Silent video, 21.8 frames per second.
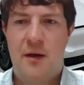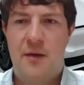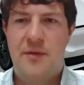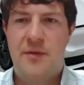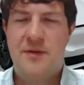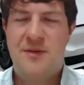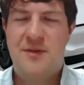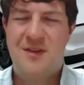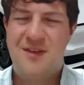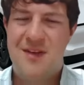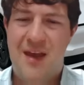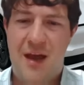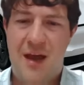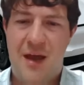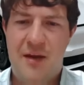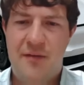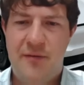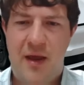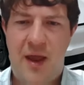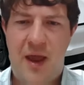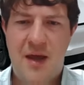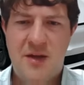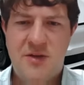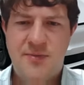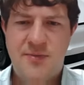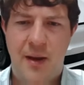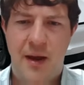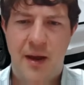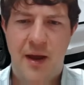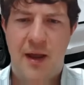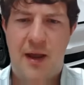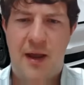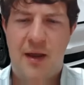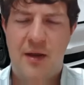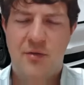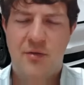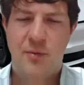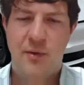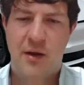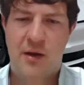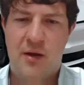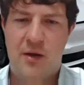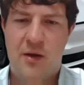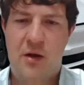This is kind of a hatchback, I guess
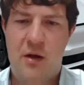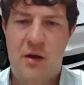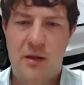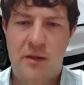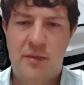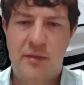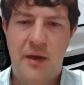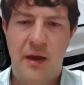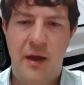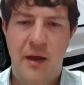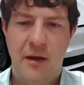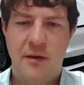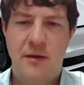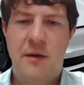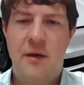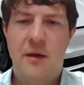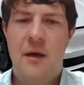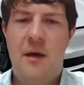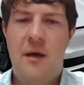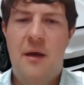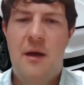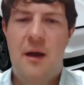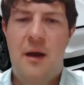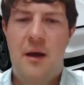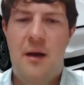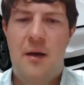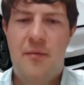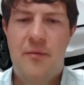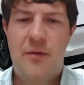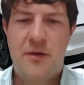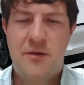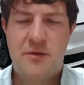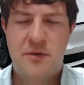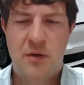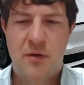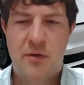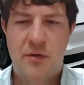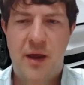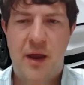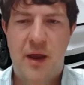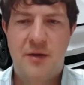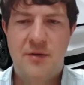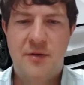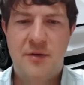we could call it that, is
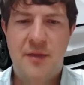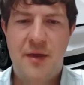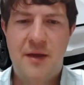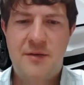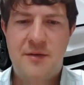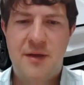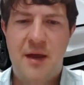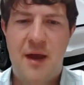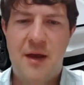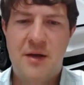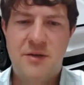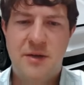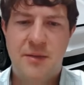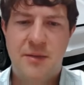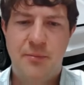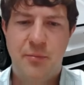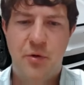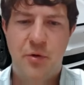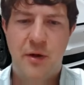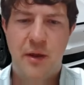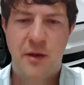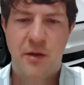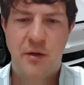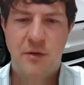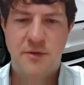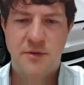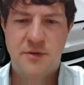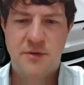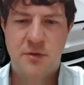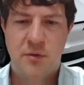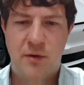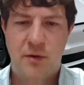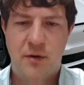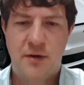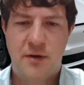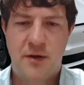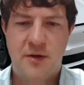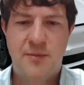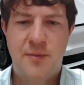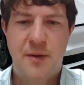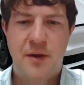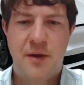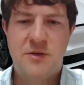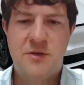located. So that's actually pretty good storage,
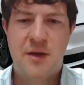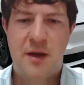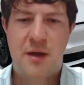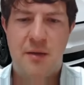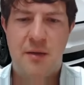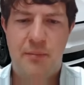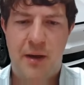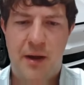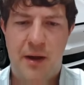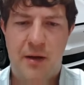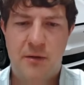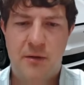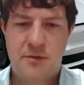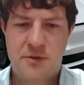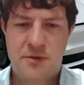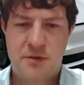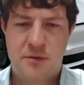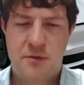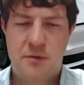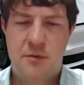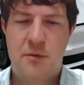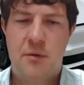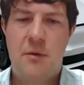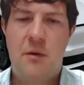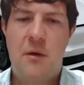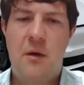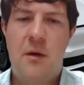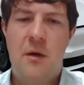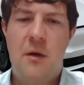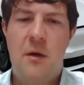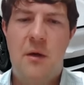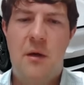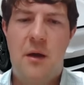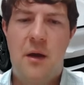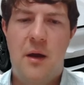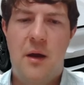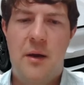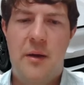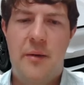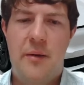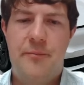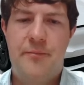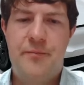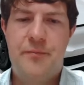especially compared to
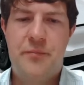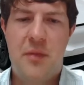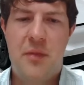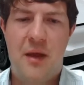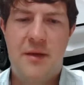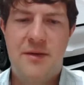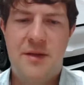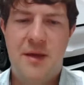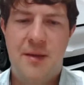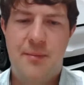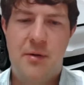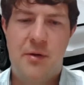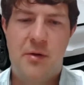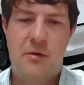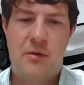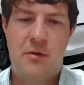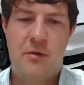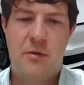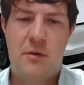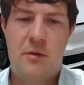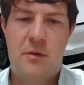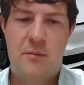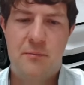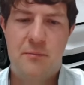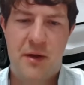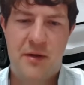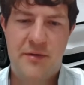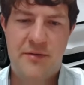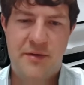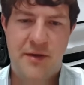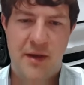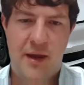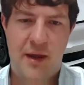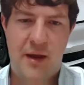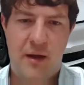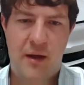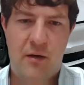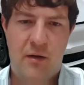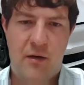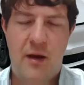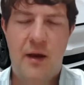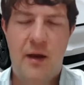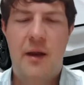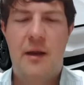a typical Mustang.
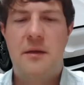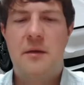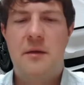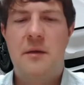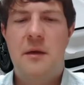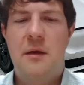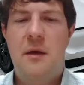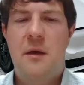All right.